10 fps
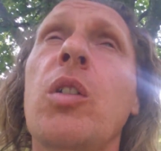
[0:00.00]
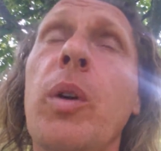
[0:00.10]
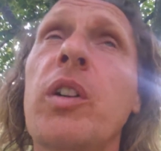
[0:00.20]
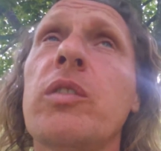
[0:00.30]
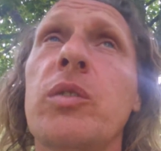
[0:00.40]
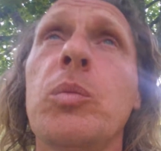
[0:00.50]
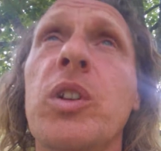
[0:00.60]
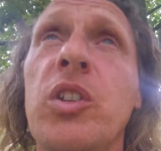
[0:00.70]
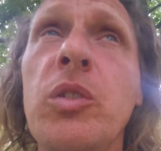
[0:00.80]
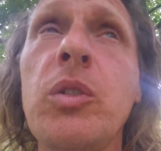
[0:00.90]
quite often
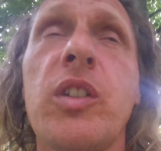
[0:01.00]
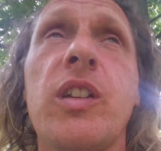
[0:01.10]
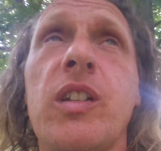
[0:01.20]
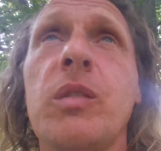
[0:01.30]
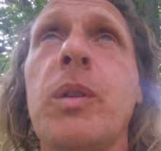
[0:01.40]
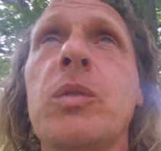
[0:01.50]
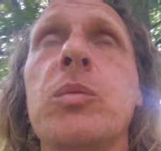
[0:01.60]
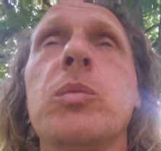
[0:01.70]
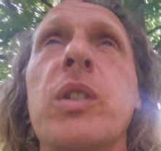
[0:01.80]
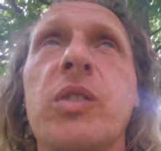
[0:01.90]
what you think about
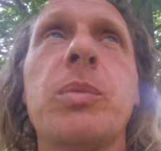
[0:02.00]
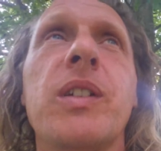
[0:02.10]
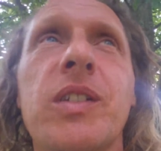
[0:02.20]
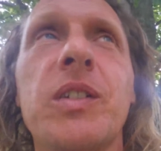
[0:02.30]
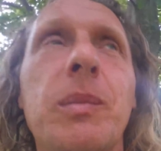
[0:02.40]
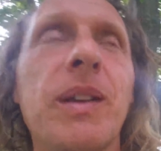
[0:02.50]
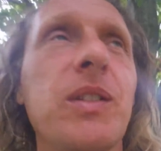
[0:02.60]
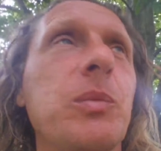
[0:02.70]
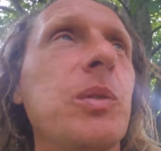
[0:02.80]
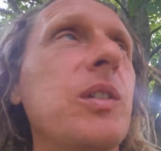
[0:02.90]
what is placing
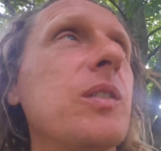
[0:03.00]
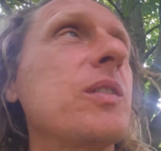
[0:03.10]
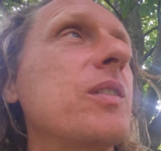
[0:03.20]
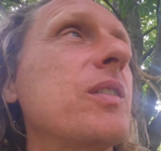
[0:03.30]
demands upon you